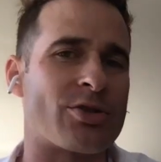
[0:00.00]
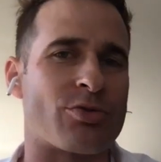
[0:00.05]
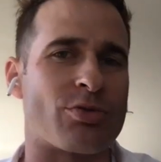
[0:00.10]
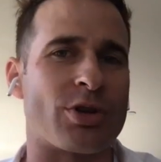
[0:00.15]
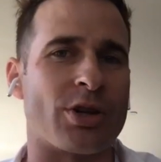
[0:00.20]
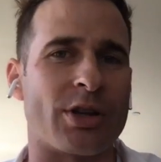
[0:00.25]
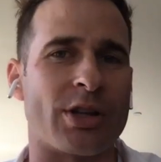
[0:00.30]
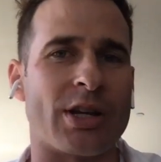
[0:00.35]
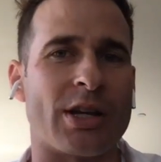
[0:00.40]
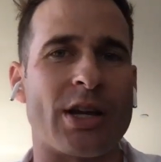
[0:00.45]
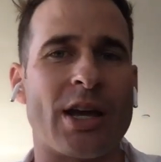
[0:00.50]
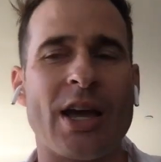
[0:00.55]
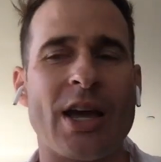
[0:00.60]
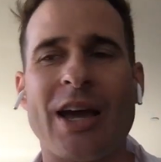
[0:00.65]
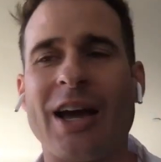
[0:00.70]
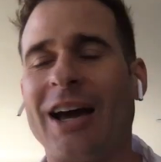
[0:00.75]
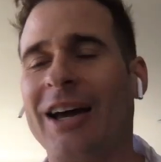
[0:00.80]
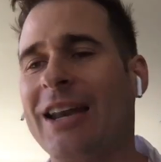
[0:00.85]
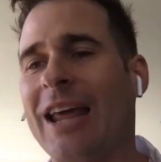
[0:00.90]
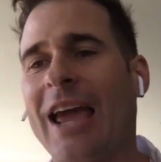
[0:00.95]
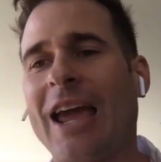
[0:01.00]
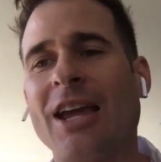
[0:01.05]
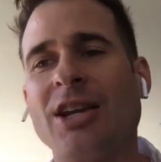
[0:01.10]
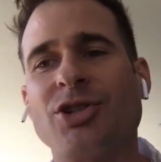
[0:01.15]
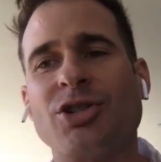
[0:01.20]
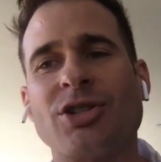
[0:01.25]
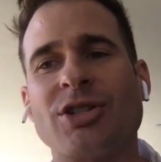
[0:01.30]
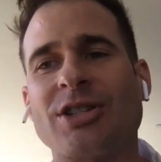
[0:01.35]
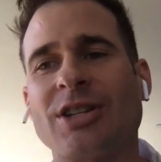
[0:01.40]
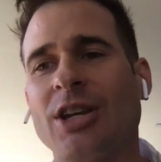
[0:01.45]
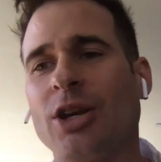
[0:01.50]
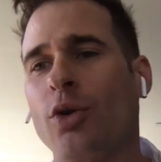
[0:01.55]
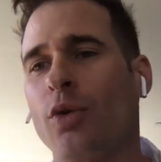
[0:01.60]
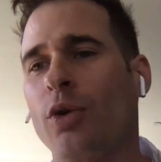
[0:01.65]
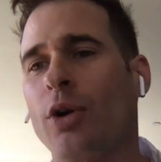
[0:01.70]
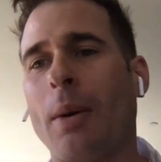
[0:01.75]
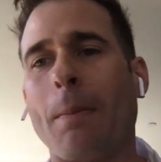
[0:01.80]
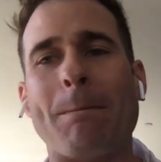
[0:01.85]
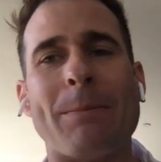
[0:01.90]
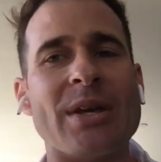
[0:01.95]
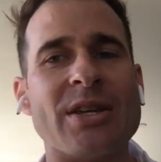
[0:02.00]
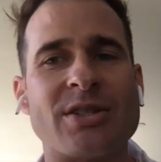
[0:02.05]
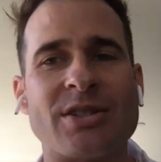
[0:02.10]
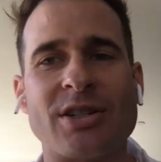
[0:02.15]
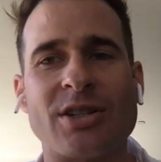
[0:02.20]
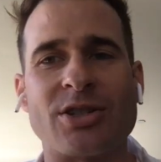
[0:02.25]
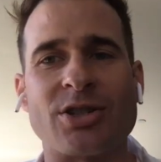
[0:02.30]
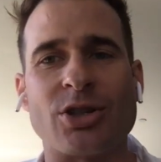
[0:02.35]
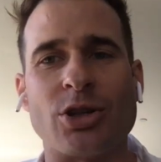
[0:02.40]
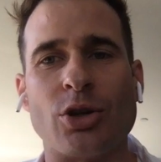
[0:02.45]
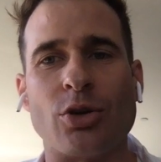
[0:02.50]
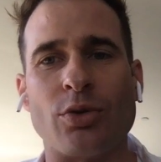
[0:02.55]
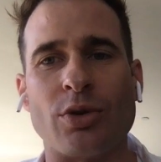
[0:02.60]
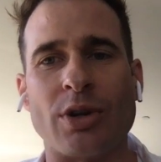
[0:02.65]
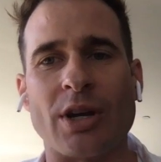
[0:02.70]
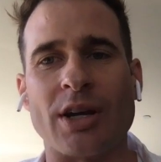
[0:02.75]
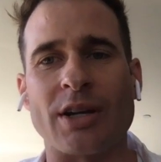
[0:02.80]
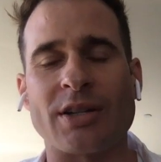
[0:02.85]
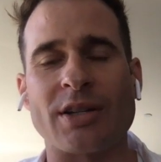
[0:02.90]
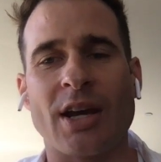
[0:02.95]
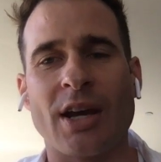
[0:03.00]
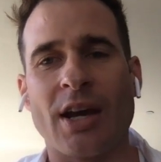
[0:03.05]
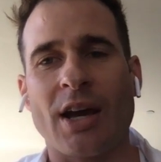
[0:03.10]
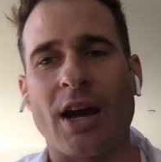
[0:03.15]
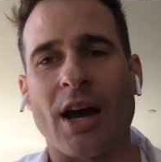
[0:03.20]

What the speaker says: really an agency or a business unit.